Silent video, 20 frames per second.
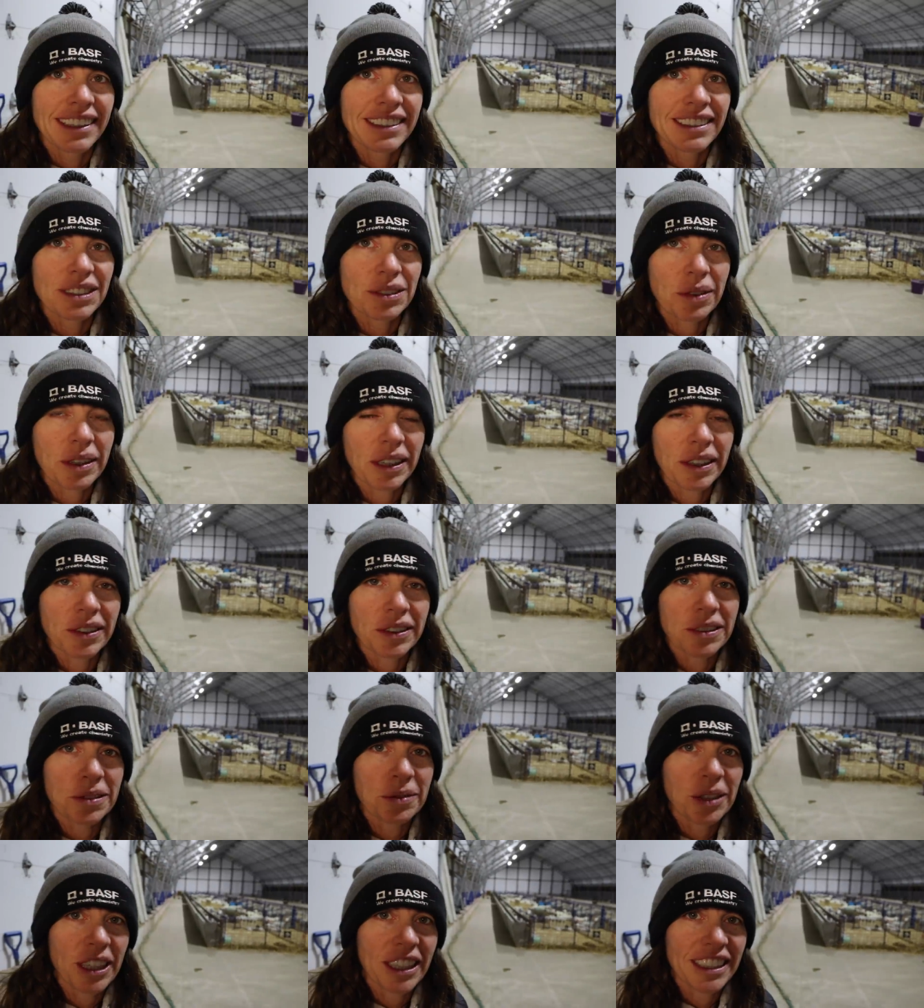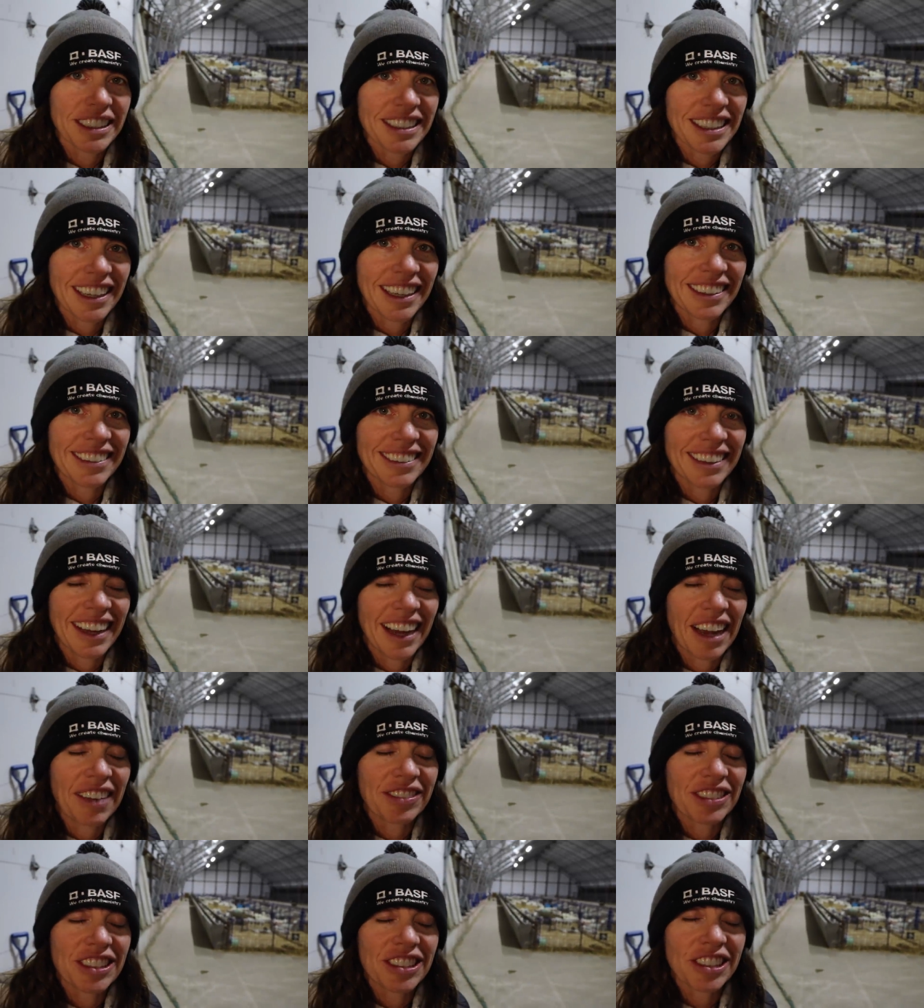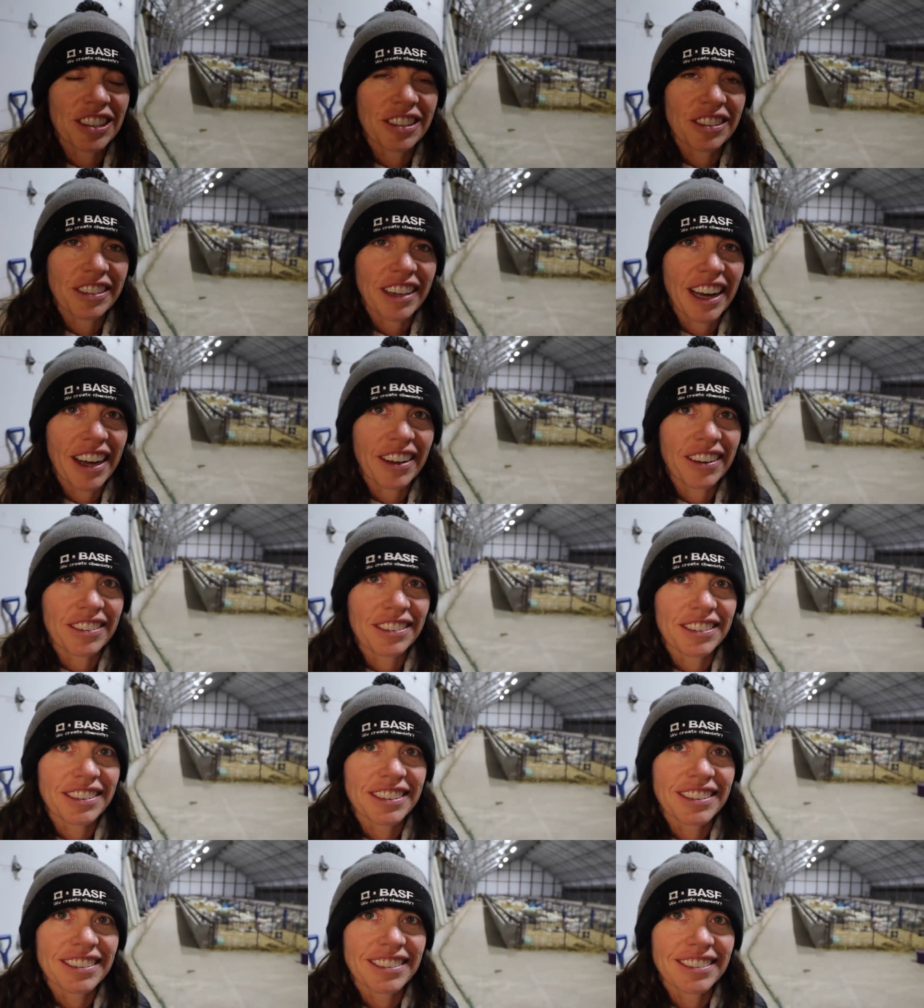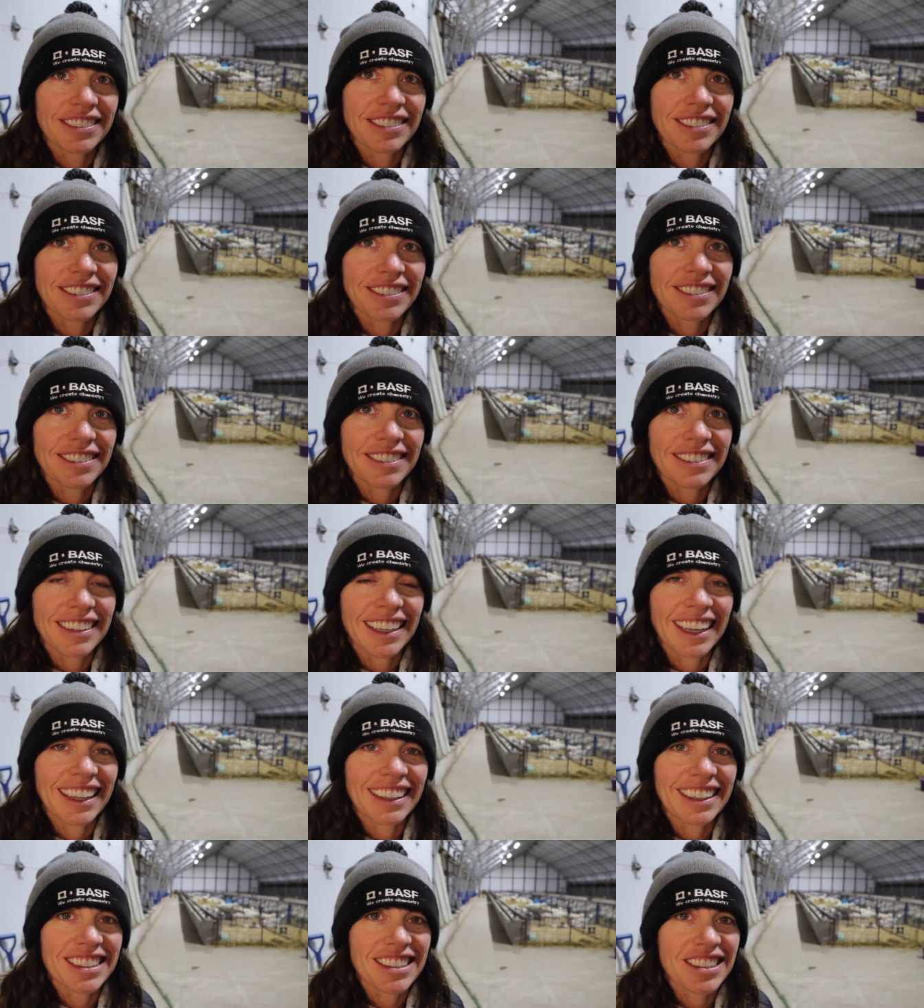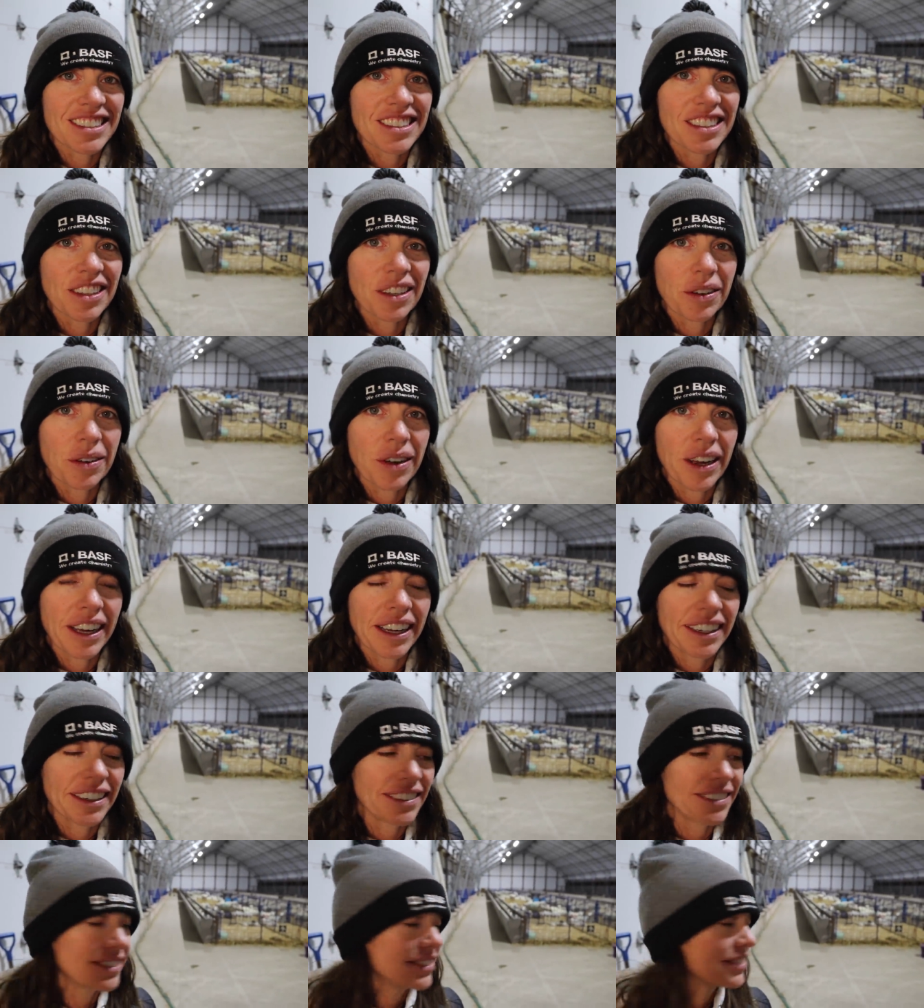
It's one of those mornings that I have to turn around and listen to the quiet